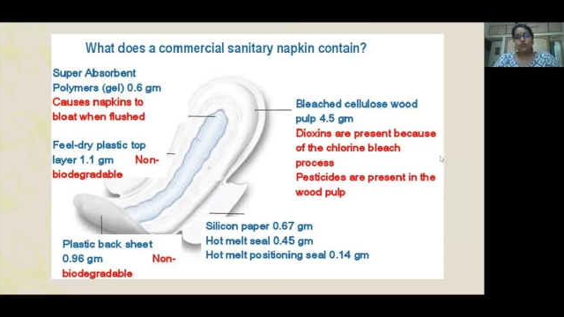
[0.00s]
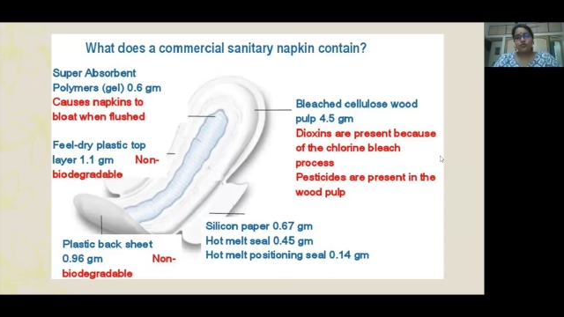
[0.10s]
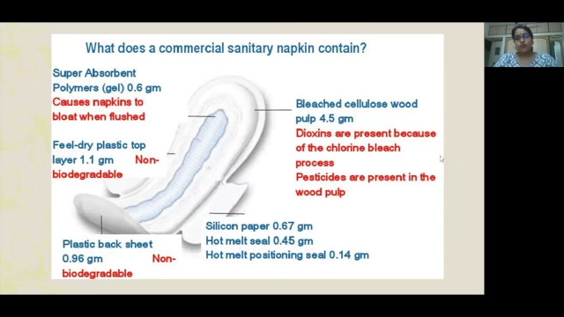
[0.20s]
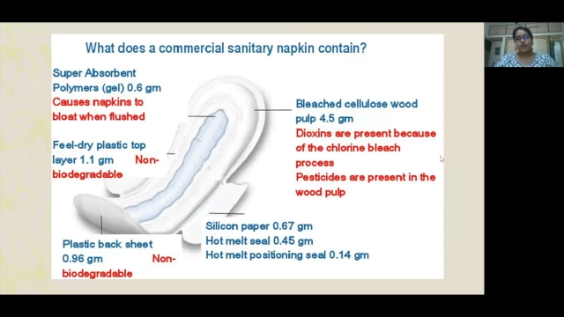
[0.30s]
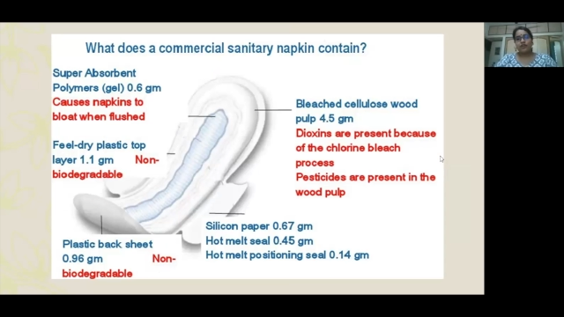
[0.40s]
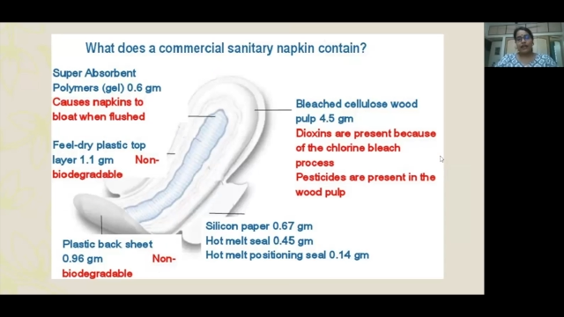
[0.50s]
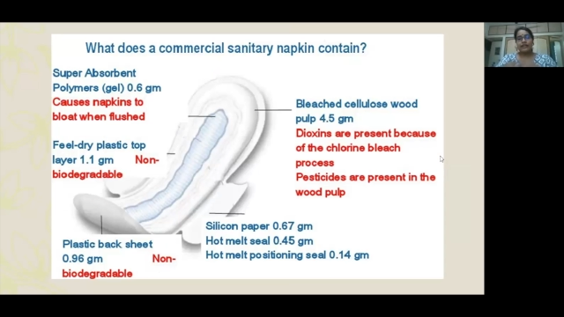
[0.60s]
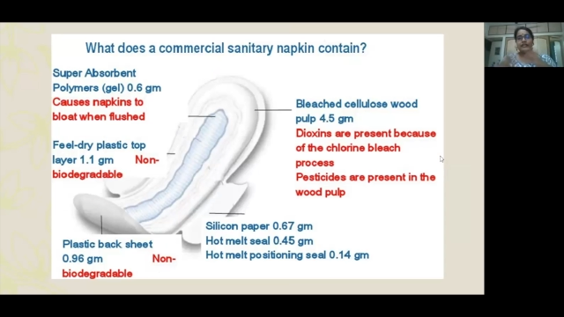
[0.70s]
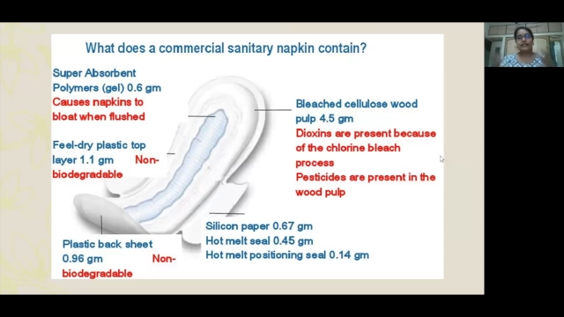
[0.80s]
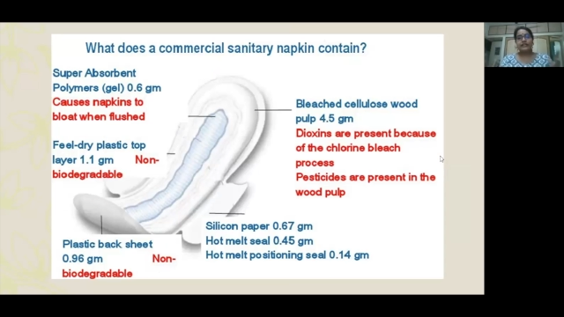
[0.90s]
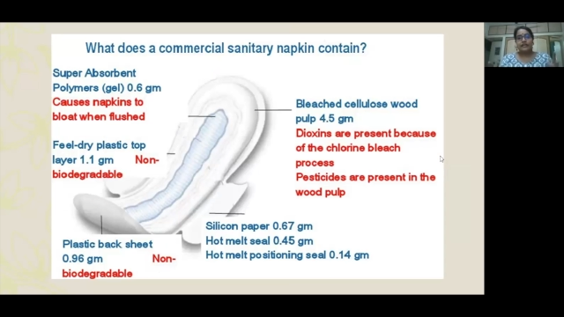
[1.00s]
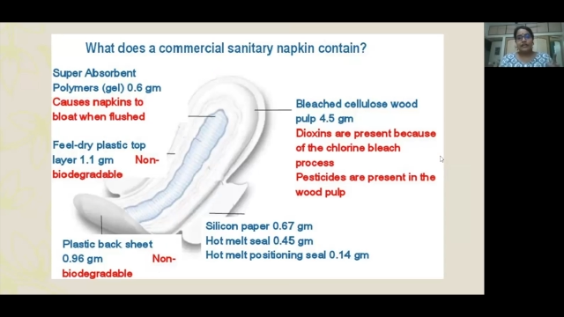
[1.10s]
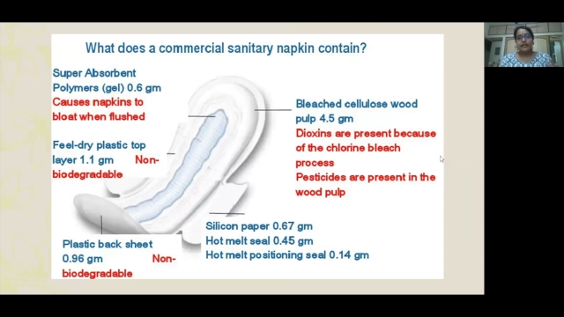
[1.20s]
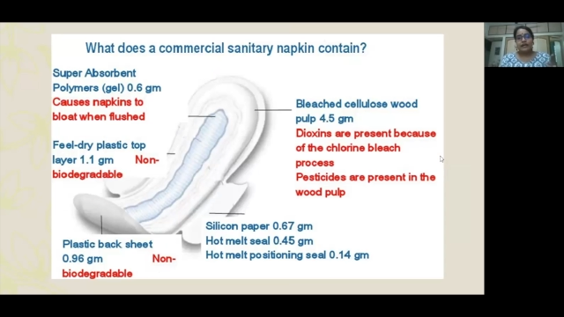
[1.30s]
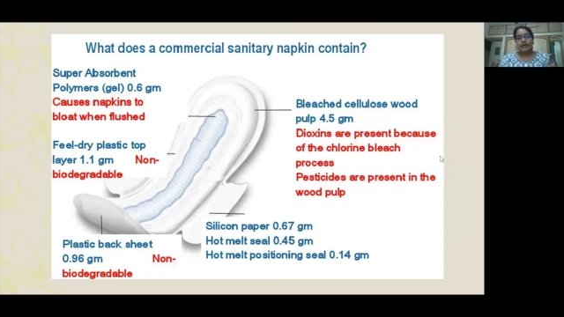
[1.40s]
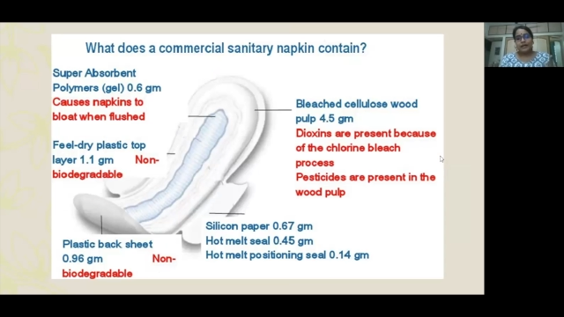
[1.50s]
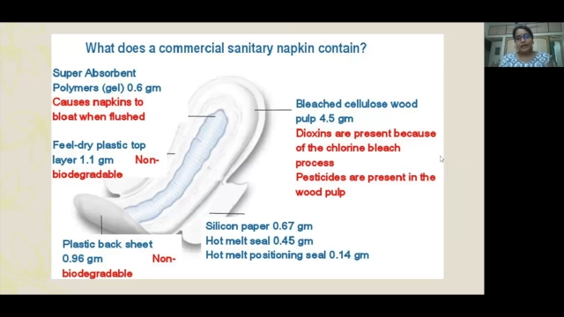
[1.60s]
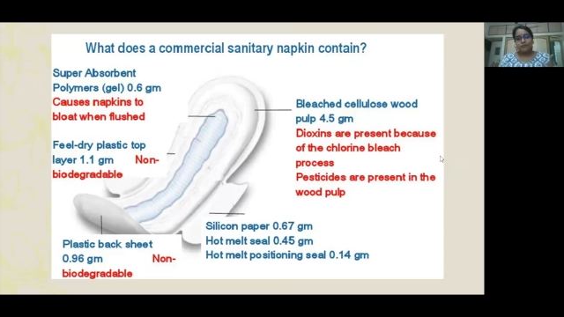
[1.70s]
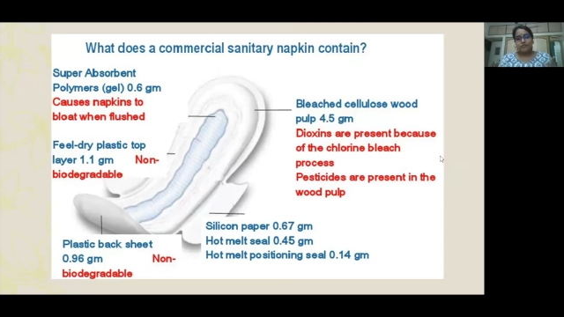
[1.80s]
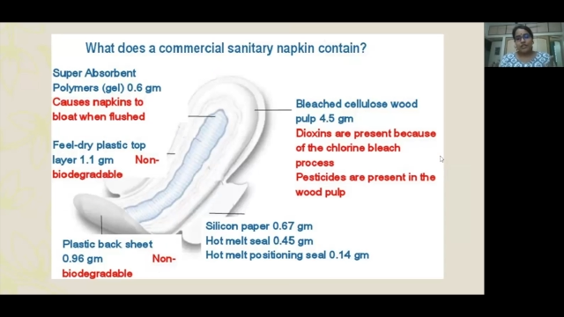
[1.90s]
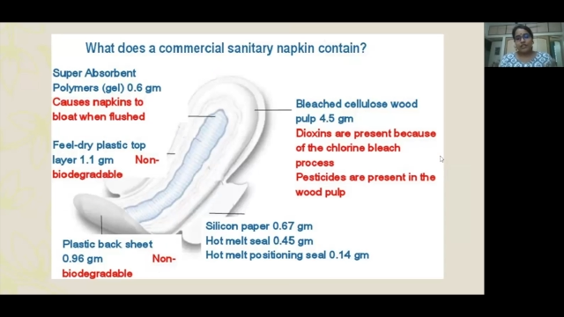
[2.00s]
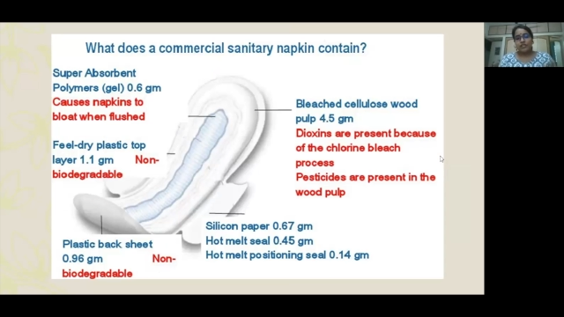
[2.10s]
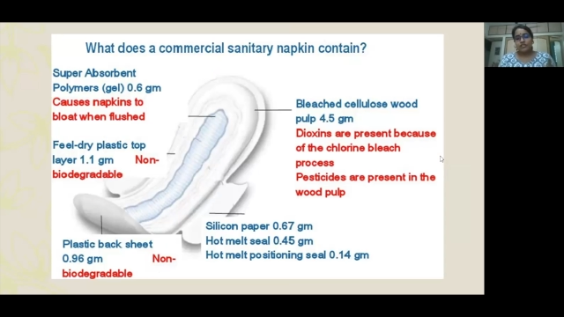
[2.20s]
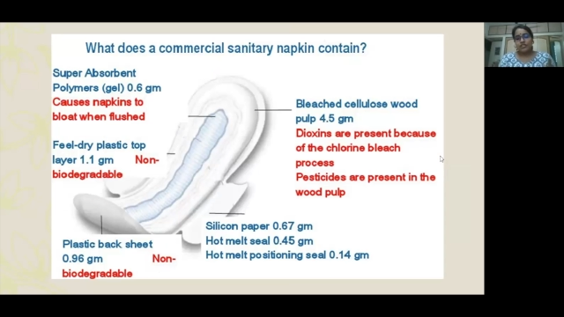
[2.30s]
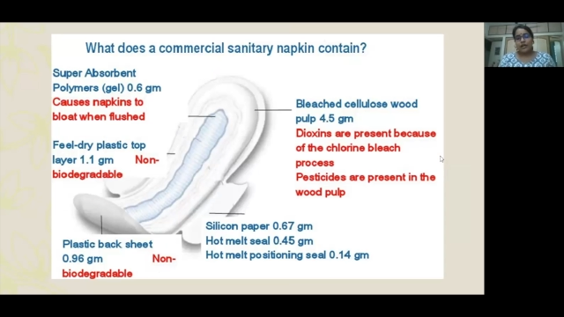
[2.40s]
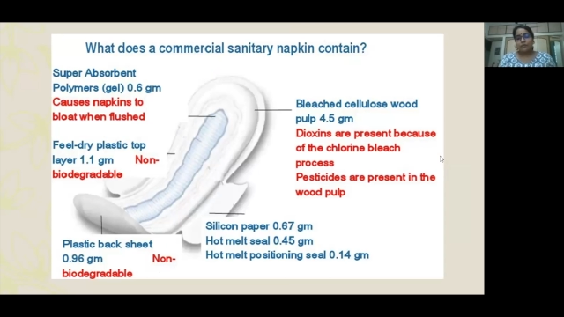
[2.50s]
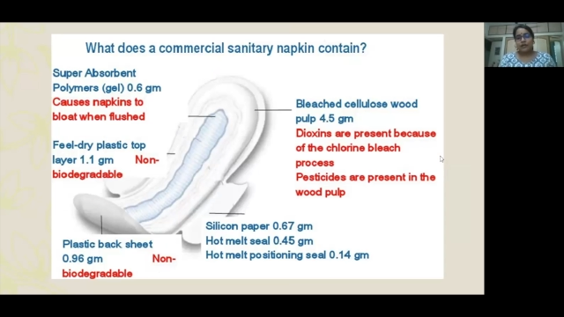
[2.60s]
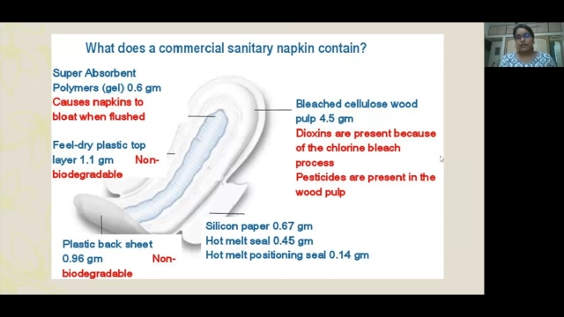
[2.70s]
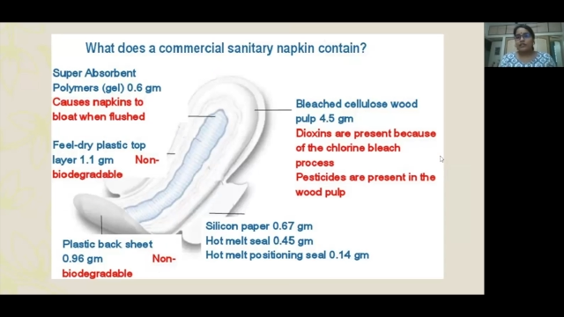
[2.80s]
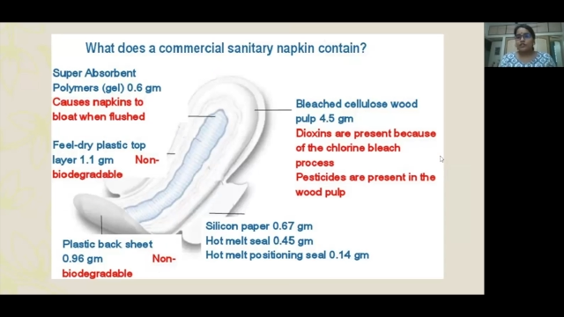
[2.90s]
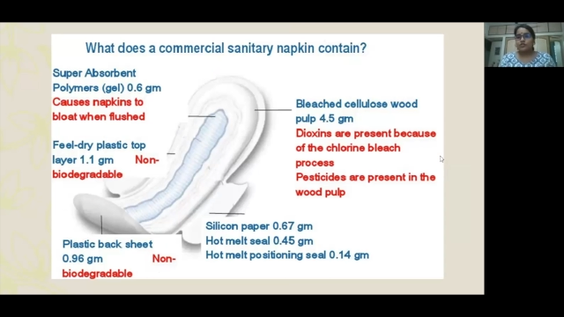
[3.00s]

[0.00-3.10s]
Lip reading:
Nobody's mouth can be seen.